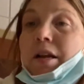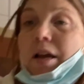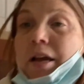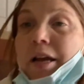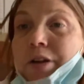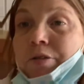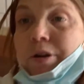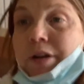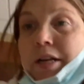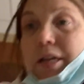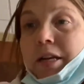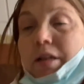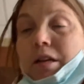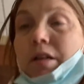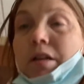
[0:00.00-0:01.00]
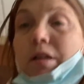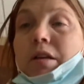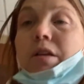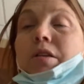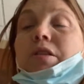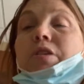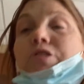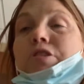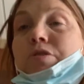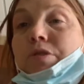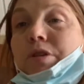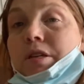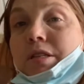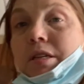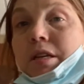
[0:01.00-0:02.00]
hydrated. They're just going
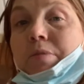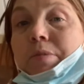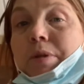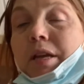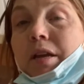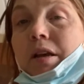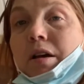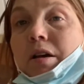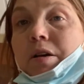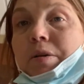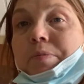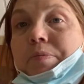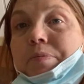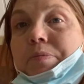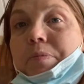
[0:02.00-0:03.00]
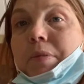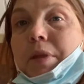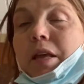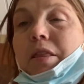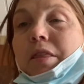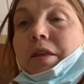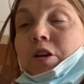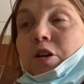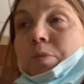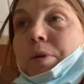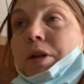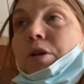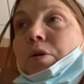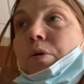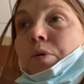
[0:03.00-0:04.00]
to send me therapy
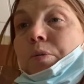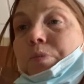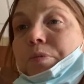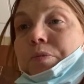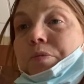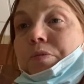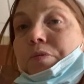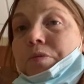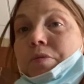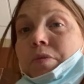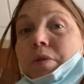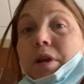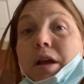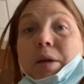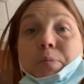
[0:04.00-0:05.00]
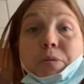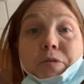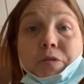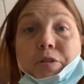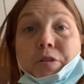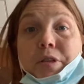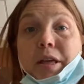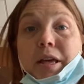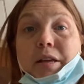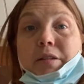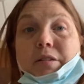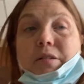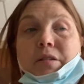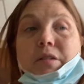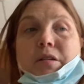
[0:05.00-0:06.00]
to home. I prefer that.
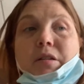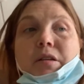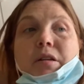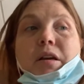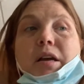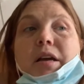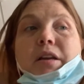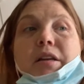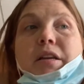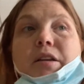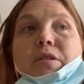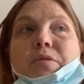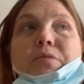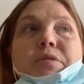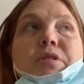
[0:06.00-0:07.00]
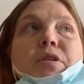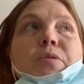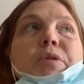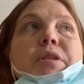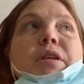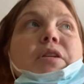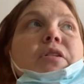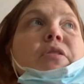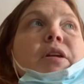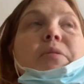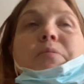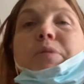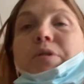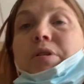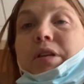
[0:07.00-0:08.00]
Knowing that you're in a
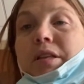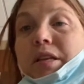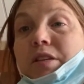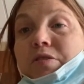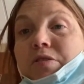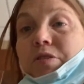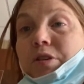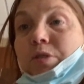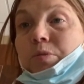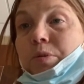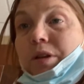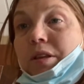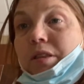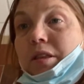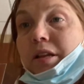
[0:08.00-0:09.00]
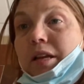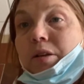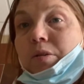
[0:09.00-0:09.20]
building that's filled with like